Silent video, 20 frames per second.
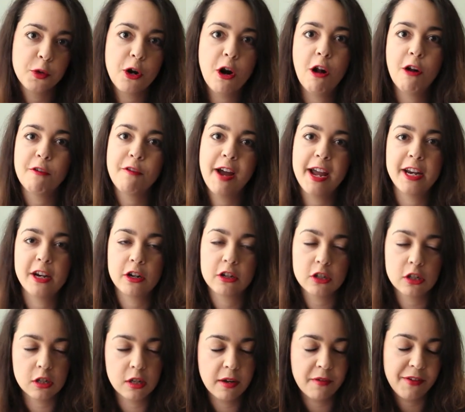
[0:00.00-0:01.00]
with Carl
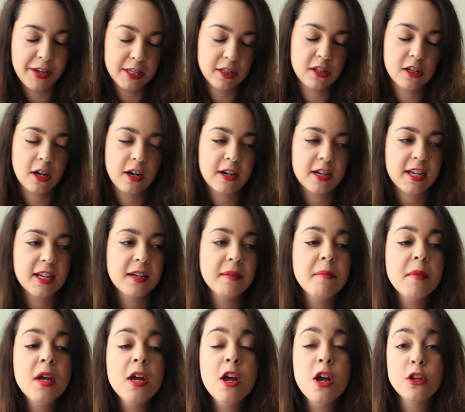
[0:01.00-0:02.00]
Reiner's event
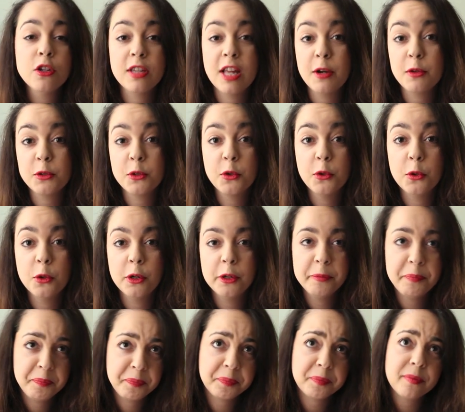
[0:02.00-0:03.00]
started. So that was
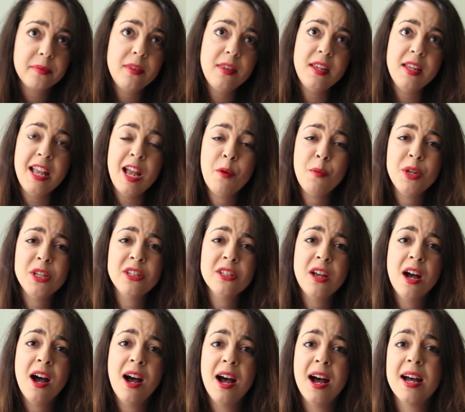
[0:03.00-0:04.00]
cool. And we
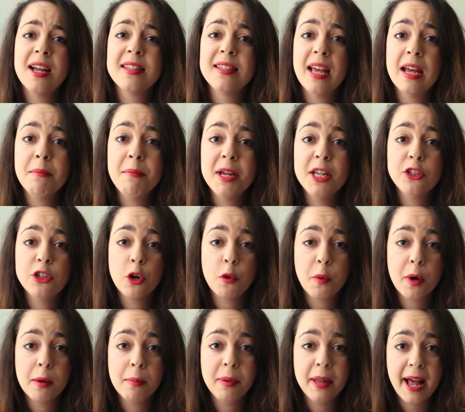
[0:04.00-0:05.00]
saw Dead Men
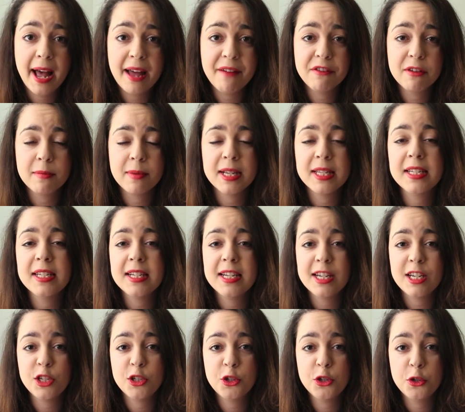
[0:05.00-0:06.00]
Don't Wear Plaid from
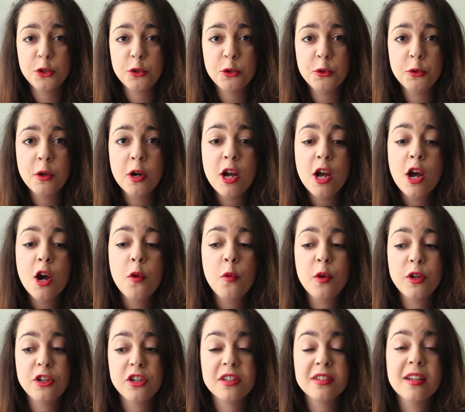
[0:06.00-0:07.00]
1982,
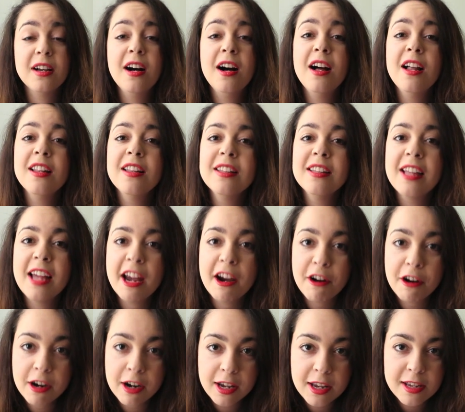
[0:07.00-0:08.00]
which is a
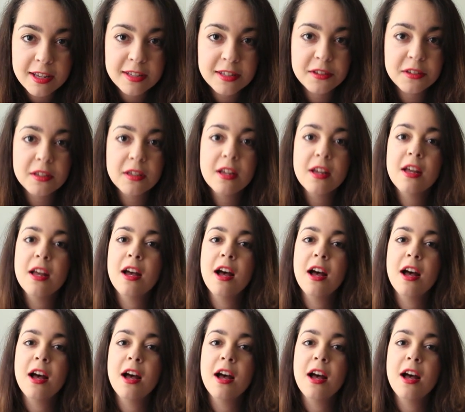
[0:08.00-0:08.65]
hilarious